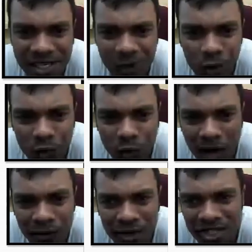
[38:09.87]
if my
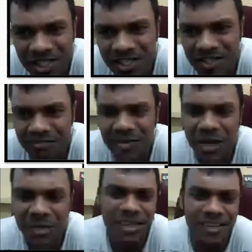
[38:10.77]
students are actually
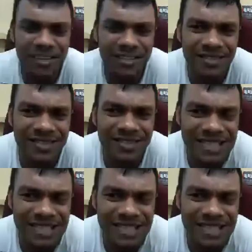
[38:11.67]
seeing this,